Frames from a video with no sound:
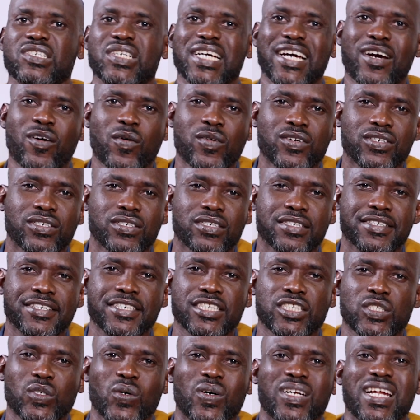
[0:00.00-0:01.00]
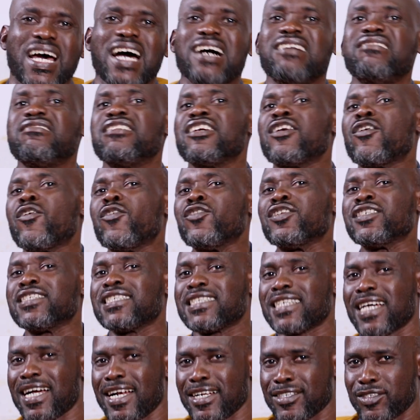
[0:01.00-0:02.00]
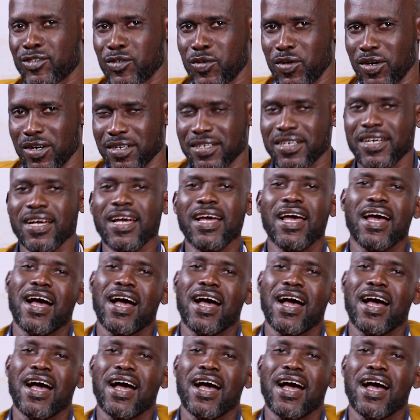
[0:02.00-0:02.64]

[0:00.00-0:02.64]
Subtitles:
restored, and reconciled to God.